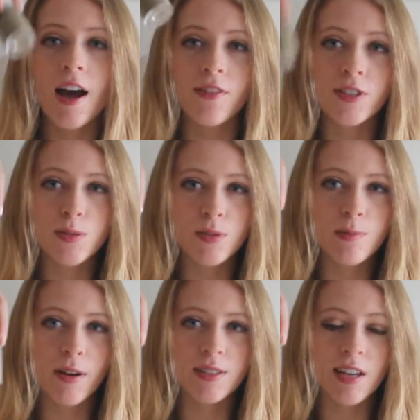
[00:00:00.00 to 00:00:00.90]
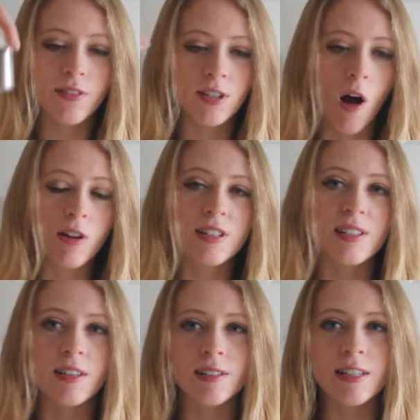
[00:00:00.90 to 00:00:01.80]
and this was about $7,
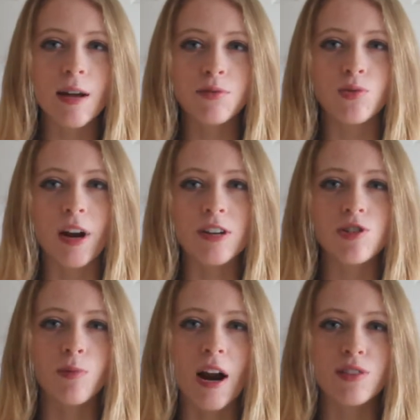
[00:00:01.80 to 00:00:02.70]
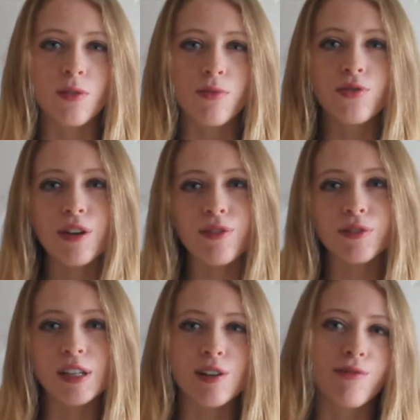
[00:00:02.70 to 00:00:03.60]
and the stamps ranged in price from three
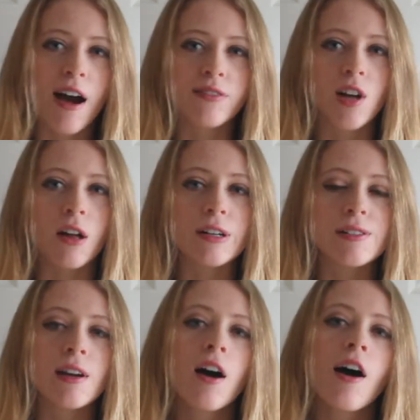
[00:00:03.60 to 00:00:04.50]
fifty to $5.